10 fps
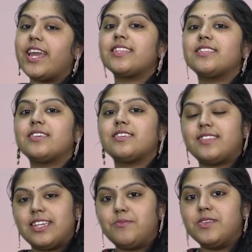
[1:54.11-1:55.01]
in the
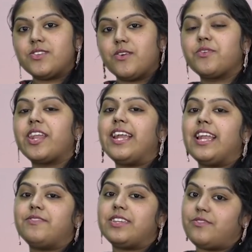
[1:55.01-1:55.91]
syllabus of grade
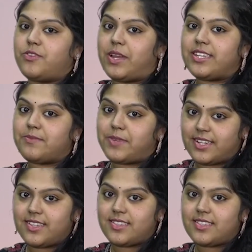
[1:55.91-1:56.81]
11 informatic
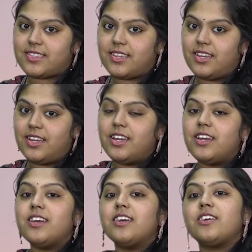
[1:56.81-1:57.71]
practices.
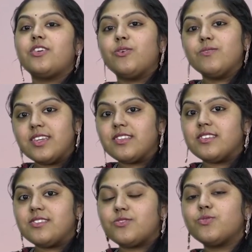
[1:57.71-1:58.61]
Using
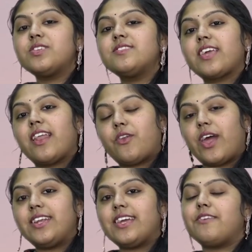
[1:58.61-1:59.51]
this, students can
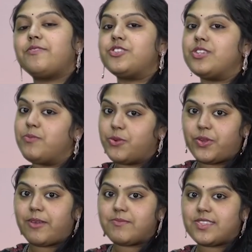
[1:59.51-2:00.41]
write efficient
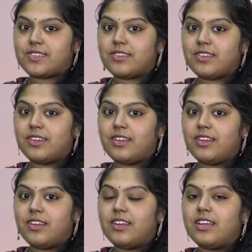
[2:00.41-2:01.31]
programs.
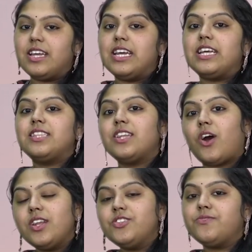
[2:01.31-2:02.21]
The
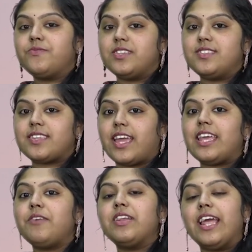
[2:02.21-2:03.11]
knowledge of this
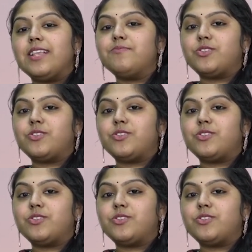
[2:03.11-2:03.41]
can even help